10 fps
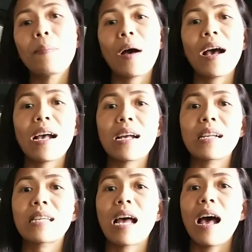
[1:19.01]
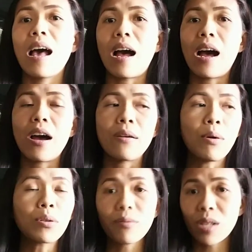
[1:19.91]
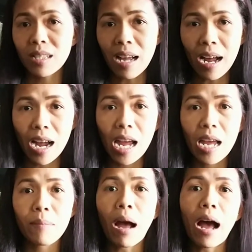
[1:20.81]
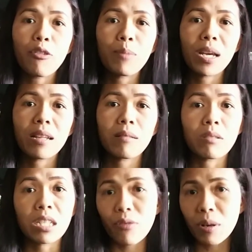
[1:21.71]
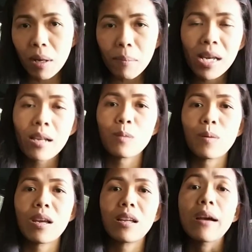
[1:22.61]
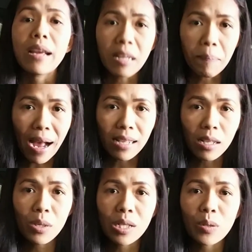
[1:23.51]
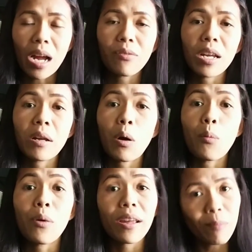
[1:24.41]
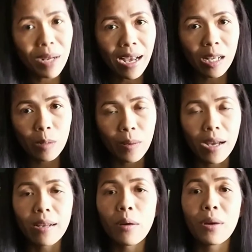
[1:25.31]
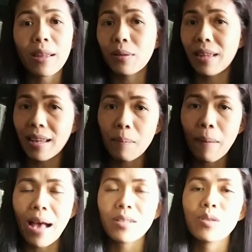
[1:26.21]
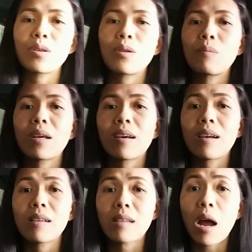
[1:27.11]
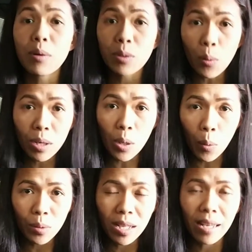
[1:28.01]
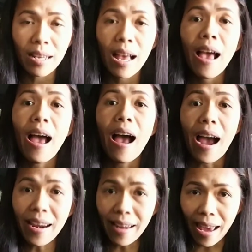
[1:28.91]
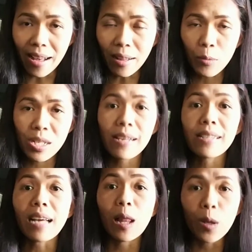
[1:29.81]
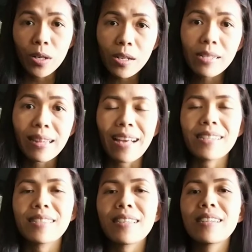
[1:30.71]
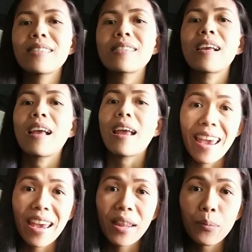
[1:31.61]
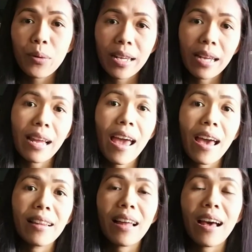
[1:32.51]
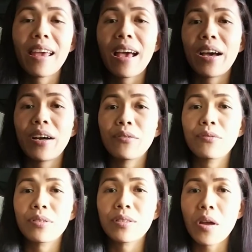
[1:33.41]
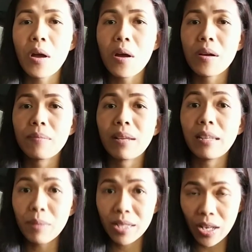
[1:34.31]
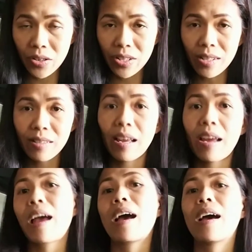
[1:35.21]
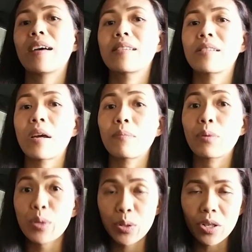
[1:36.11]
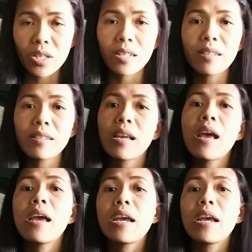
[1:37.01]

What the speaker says: But most of the time I've been driven by my husband. In the past, I was driving with my husband without any passenger because I was only holding an L, which is a learner's license. And with an L, I have some limitations. I had some restrictions.